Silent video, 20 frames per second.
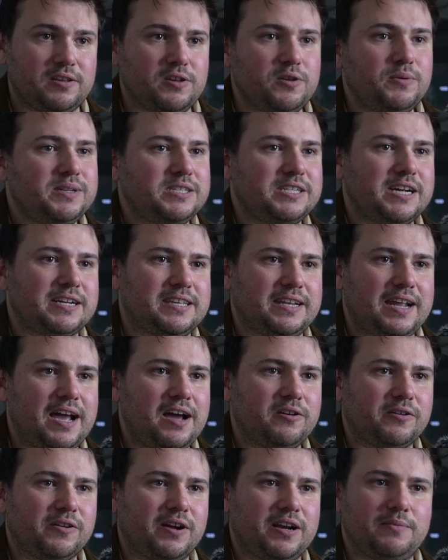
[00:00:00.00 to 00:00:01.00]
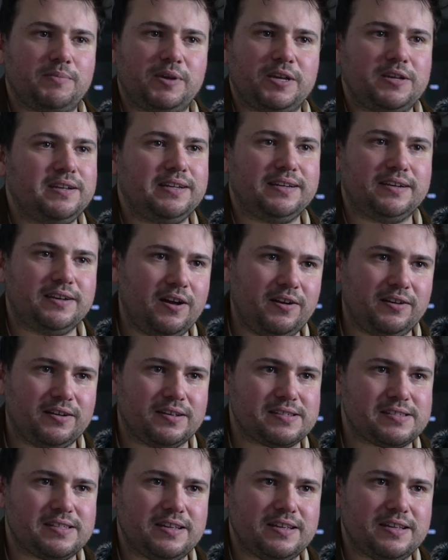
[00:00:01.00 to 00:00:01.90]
You had checked it out already, but you didn't notice.